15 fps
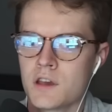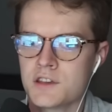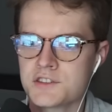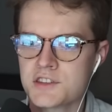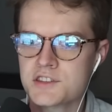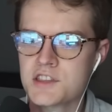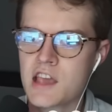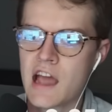Is
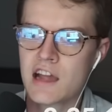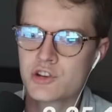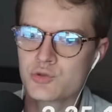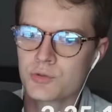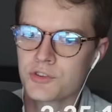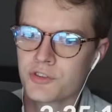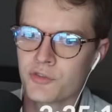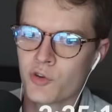this the
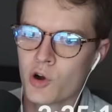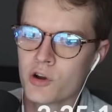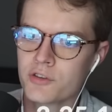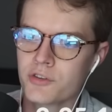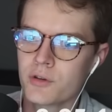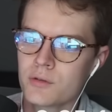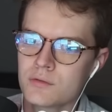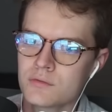actual Safari
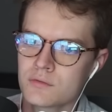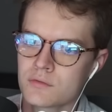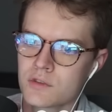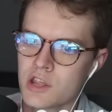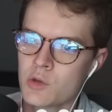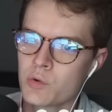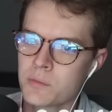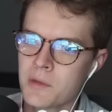Zone?
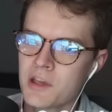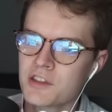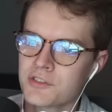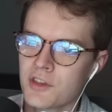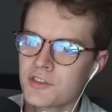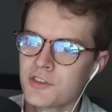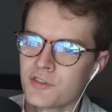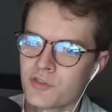It would make
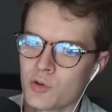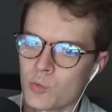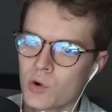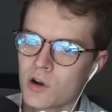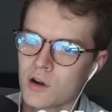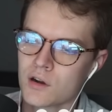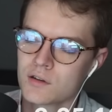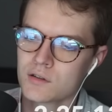sense if it
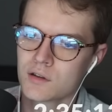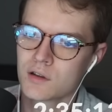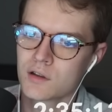were.